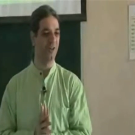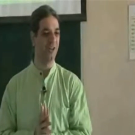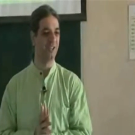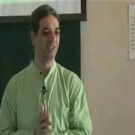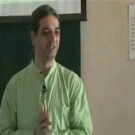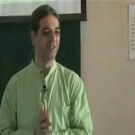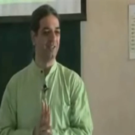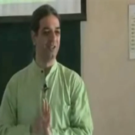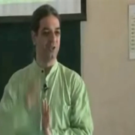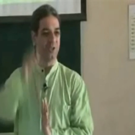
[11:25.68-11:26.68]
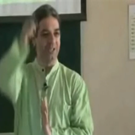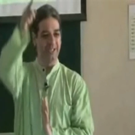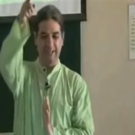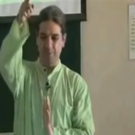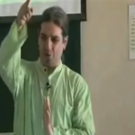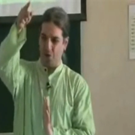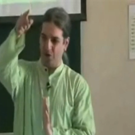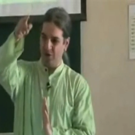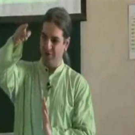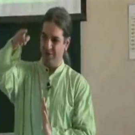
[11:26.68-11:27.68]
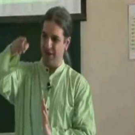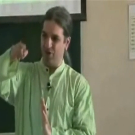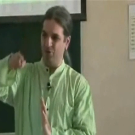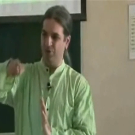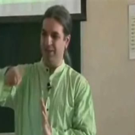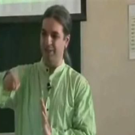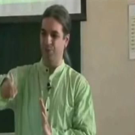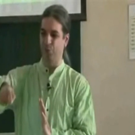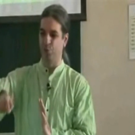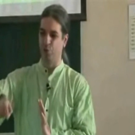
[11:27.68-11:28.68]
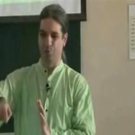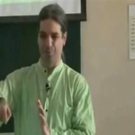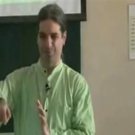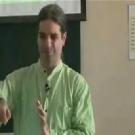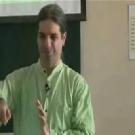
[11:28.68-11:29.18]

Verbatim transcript: Alright. So he came all the way down to the Cape of Good Hope.